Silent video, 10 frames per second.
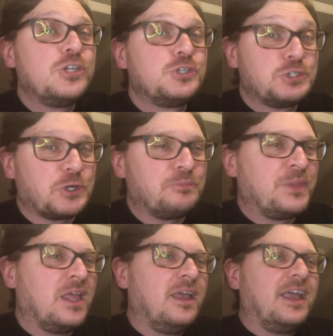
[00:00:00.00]
Sure.
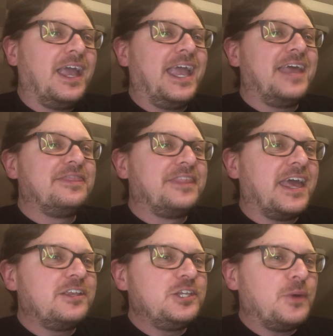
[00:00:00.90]
And
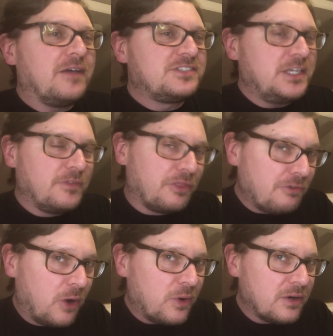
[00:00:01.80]
then you have Stephen
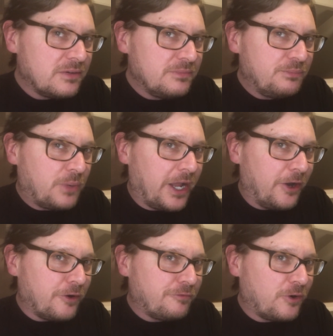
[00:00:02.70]
Thrower,
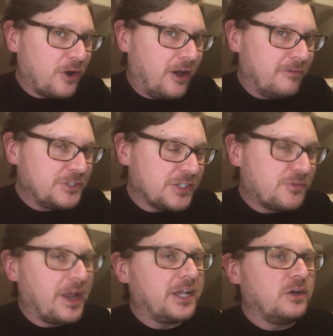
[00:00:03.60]
biographer of Jess
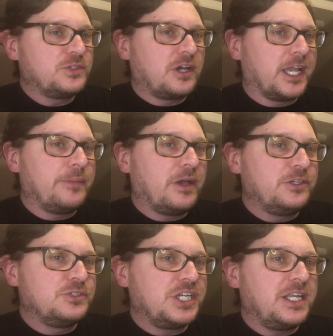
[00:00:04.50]
Franco, talking
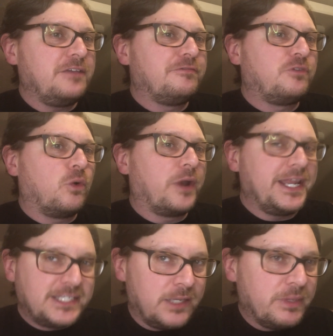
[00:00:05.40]
about EUGENIE for
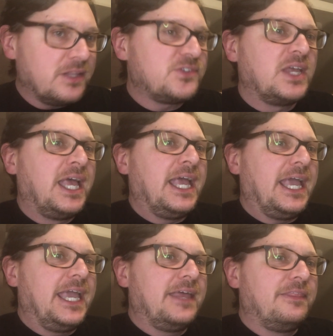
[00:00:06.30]
18 minutes.
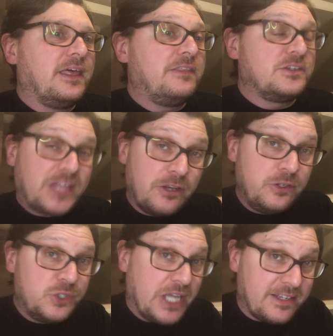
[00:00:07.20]
And then there's that
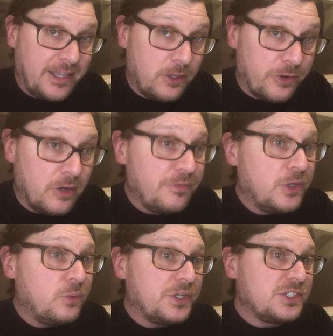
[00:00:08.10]
new Jack Taylor
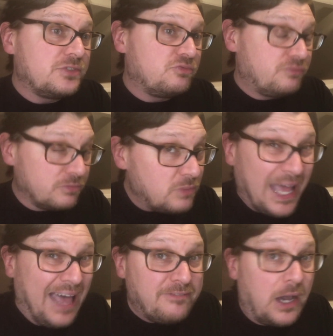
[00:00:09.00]
interview, which is a
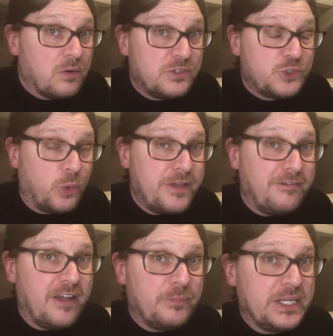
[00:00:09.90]
half hour. It's
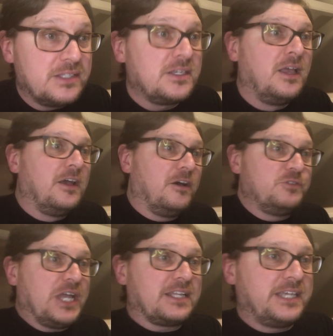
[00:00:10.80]
25 minutes
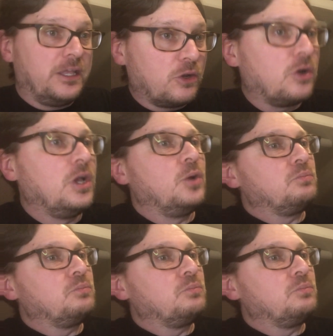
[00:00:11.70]
of Jack Taylor.